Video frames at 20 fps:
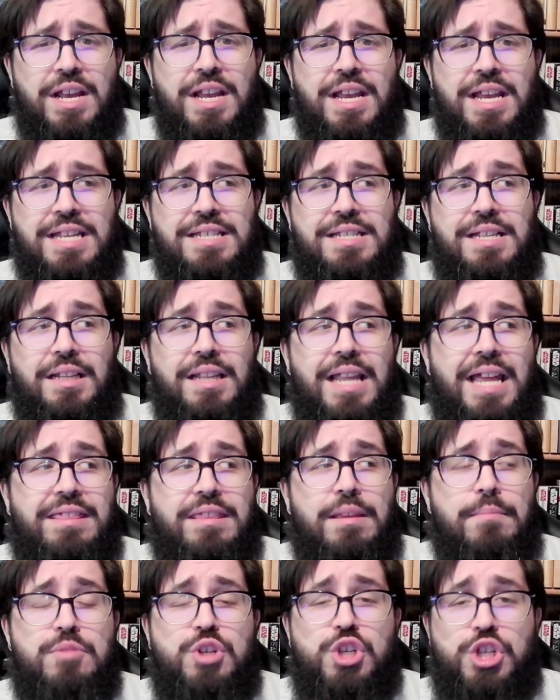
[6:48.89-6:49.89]
is to let
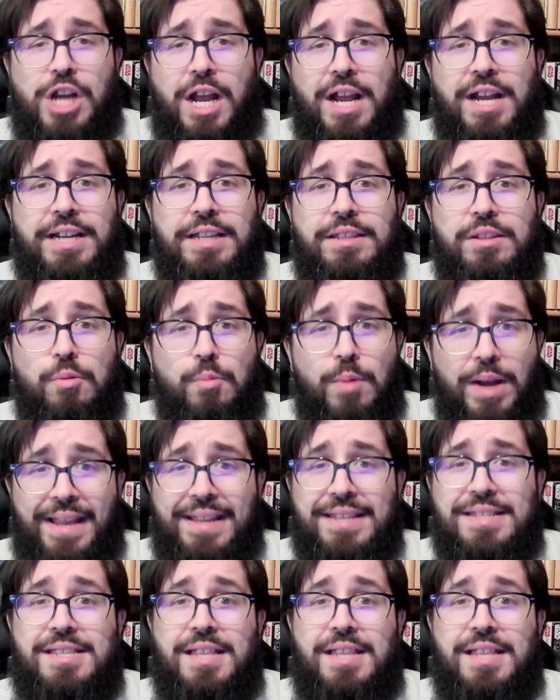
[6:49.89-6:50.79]
them shine in the ways